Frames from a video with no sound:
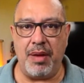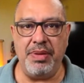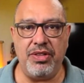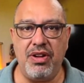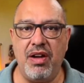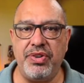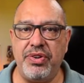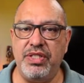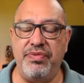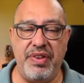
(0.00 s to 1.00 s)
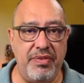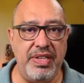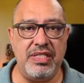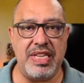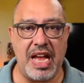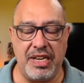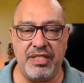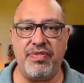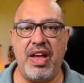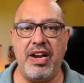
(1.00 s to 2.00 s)
I mean, the governor is very
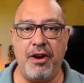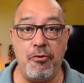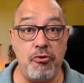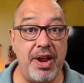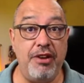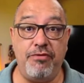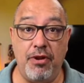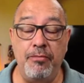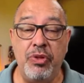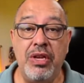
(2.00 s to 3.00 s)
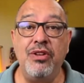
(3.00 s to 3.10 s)
satisfied and grateful